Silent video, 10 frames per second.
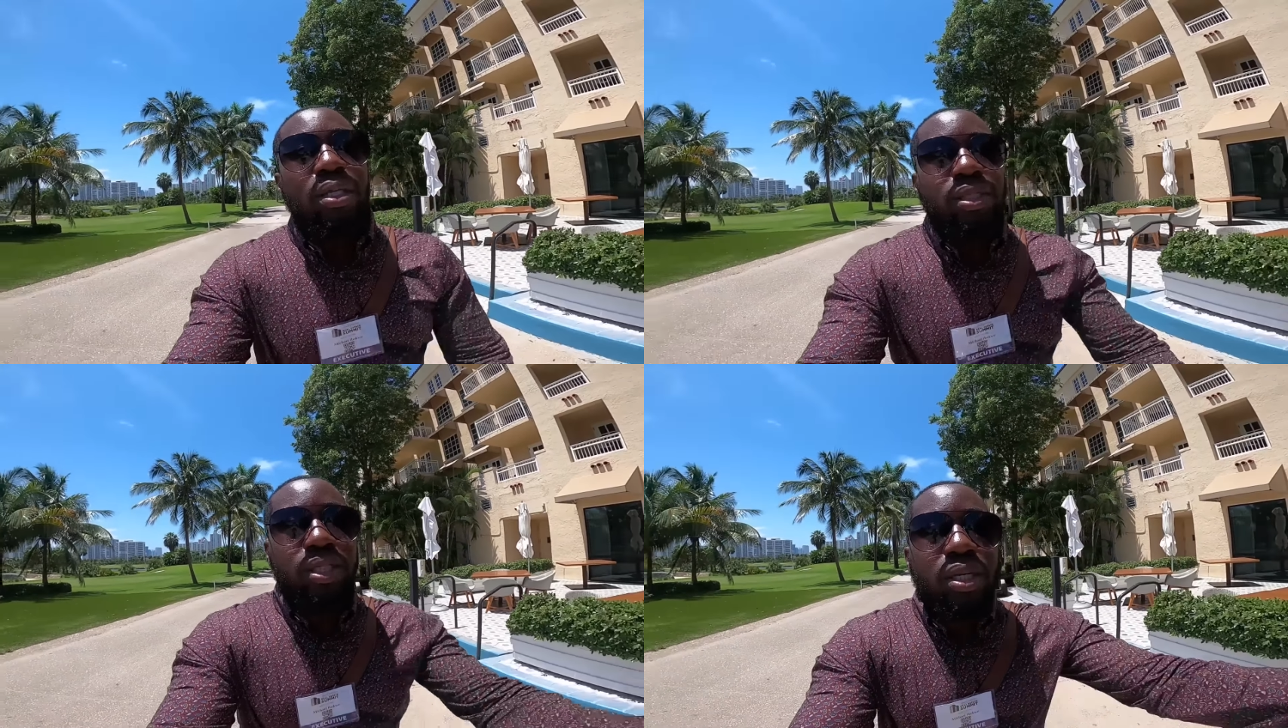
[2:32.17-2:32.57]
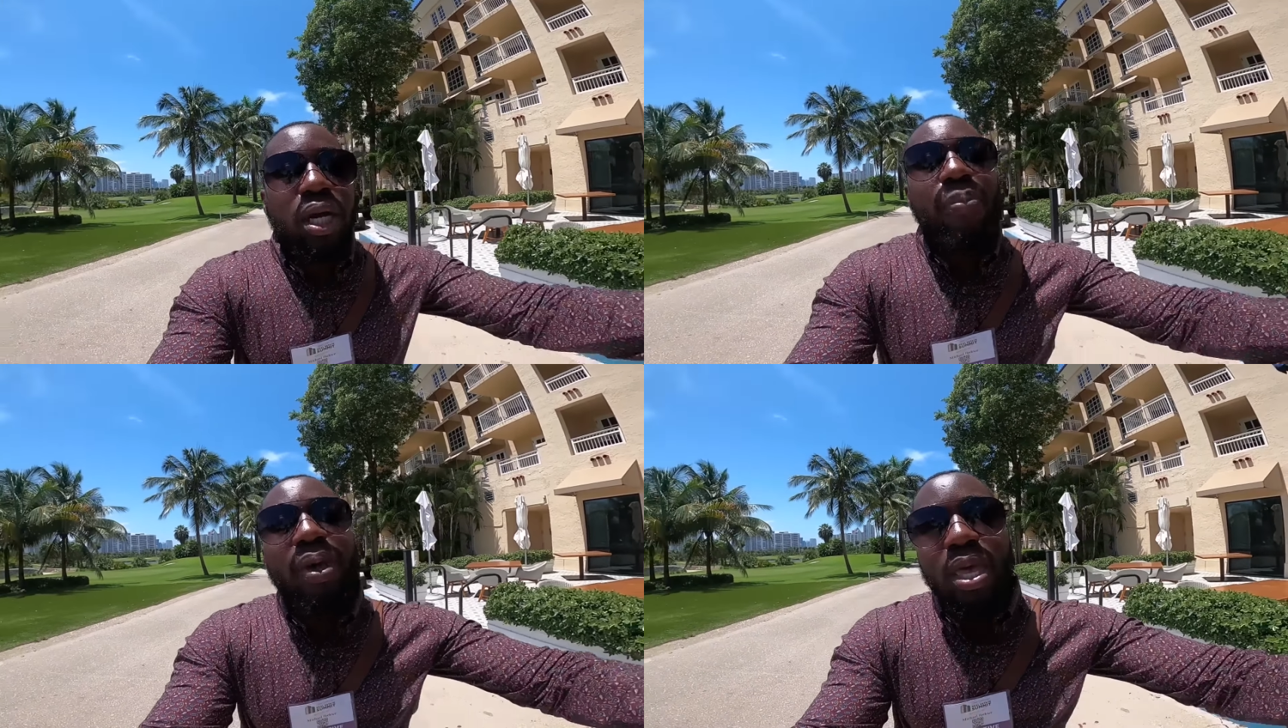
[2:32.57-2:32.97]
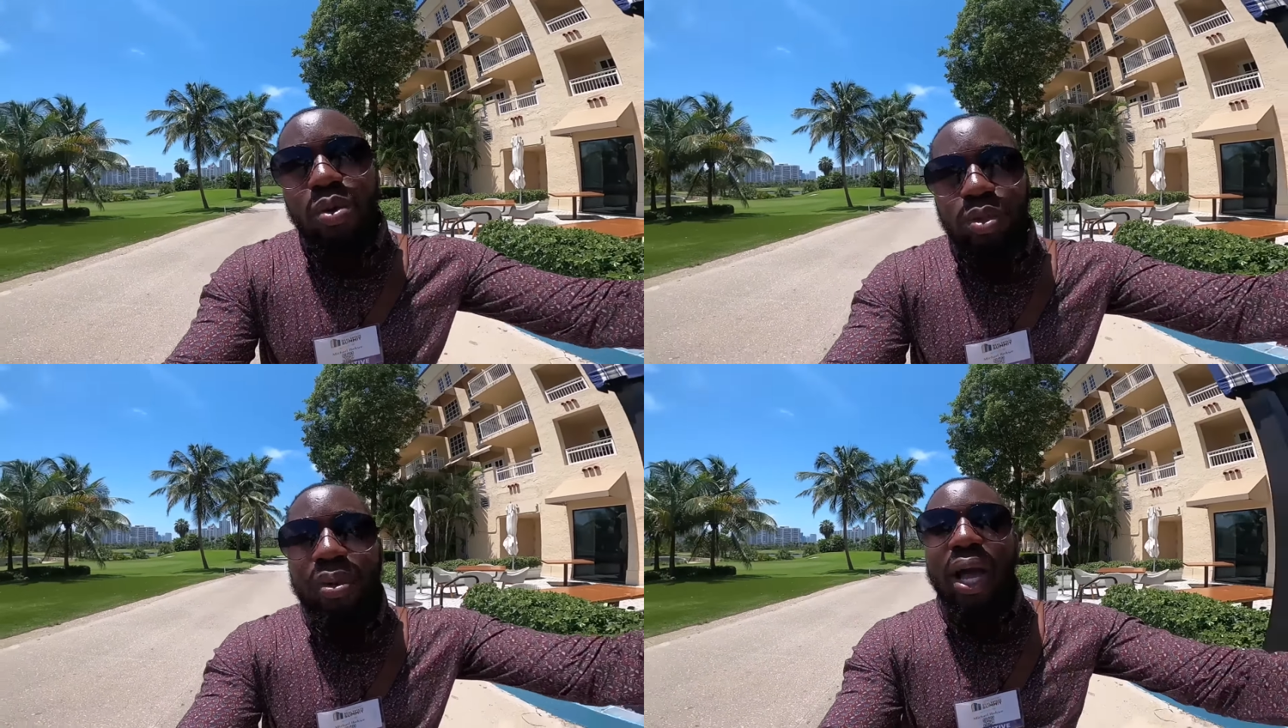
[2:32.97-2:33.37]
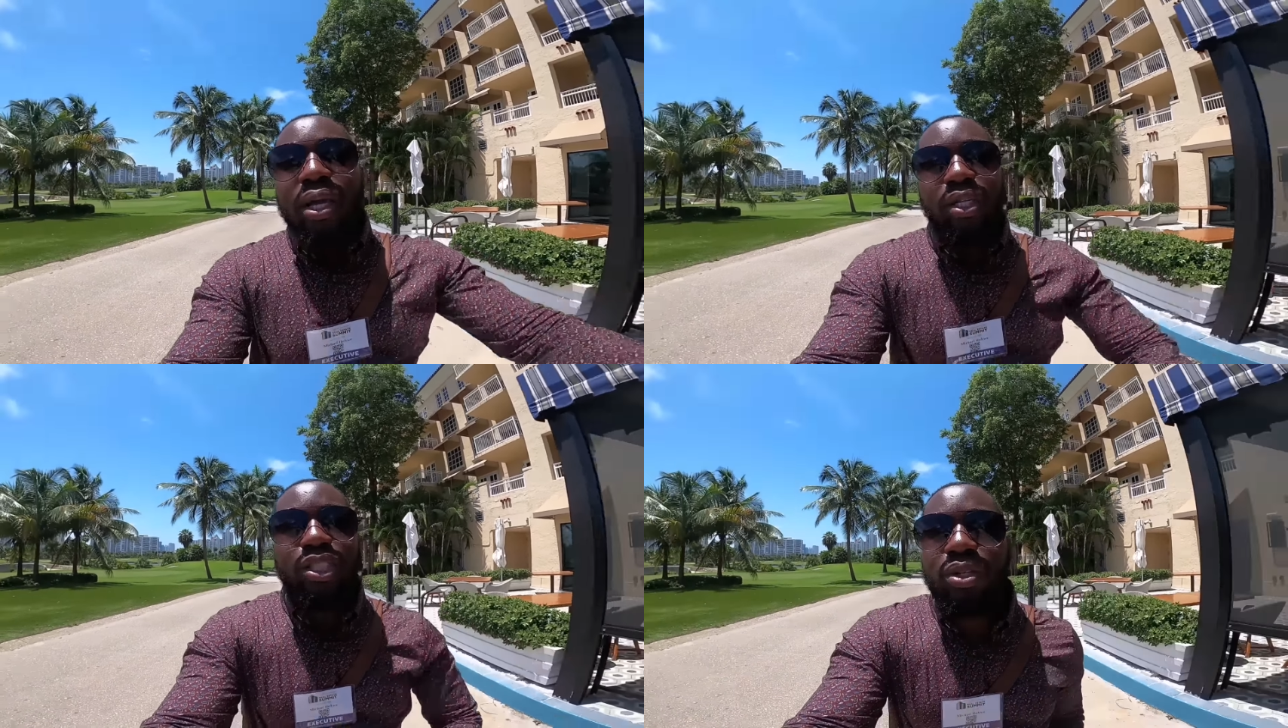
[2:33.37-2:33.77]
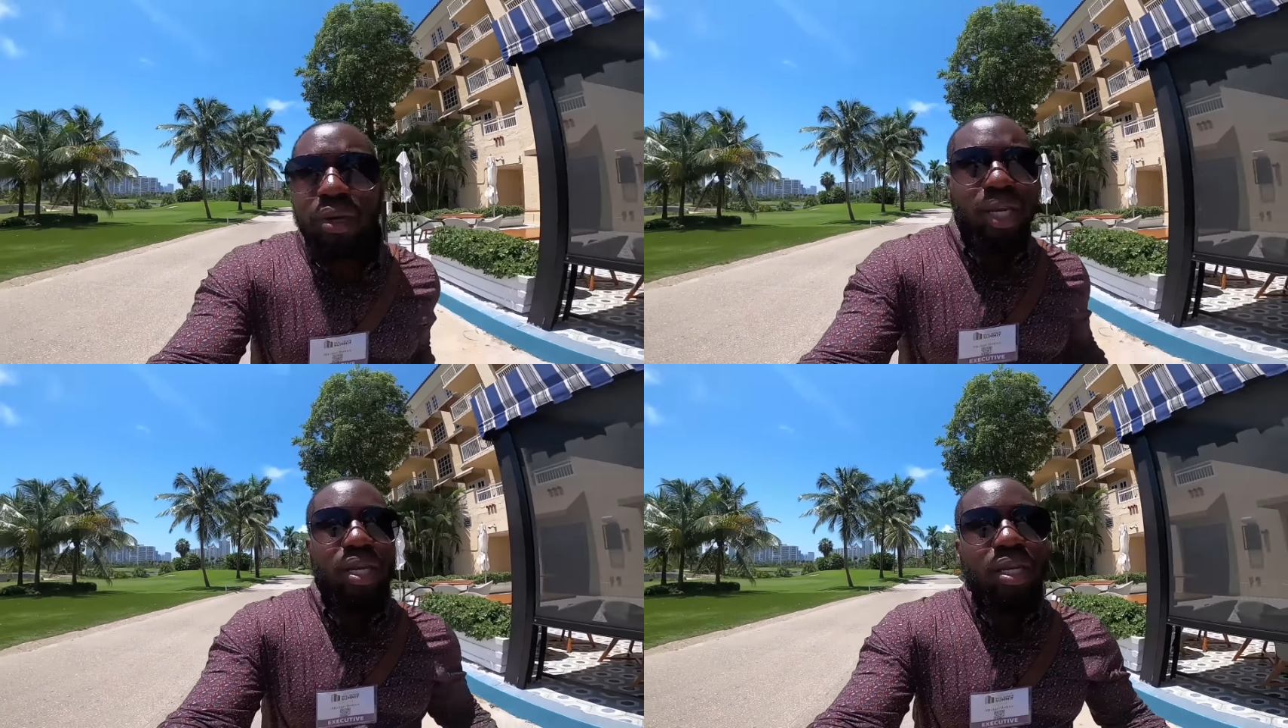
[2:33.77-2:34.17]
stood up and he was blocking the
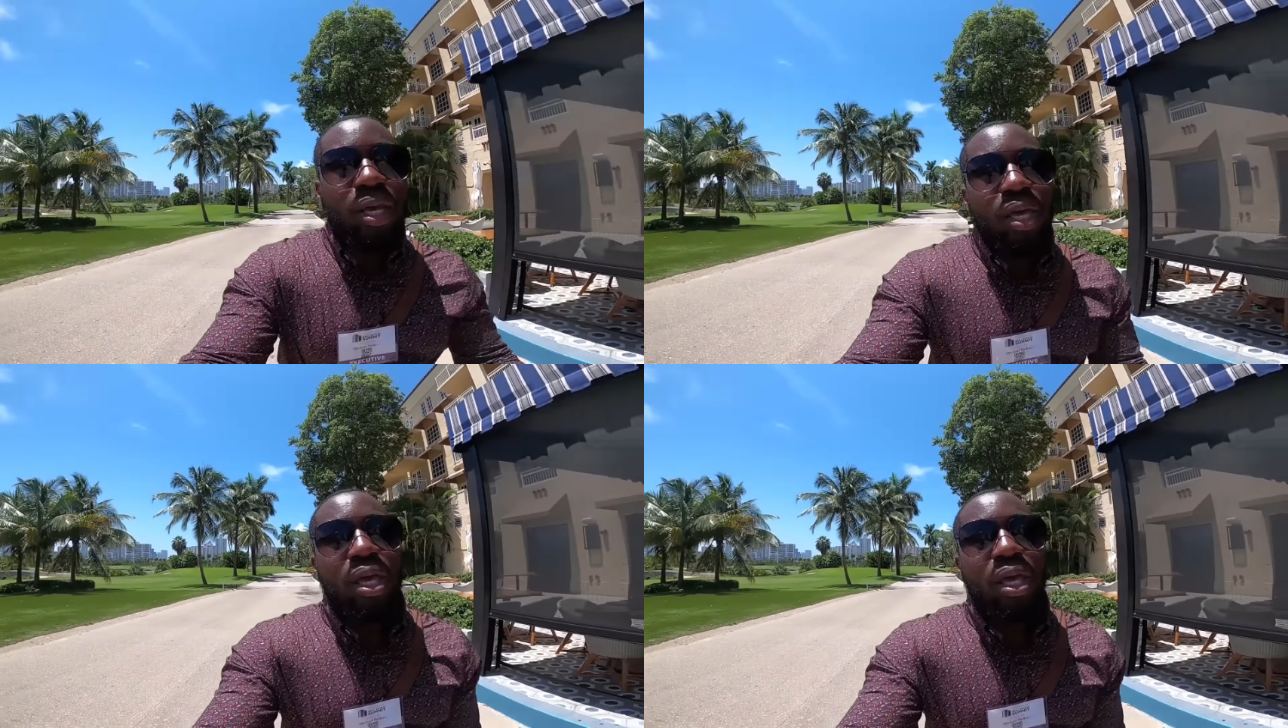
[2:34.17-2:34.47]
screen.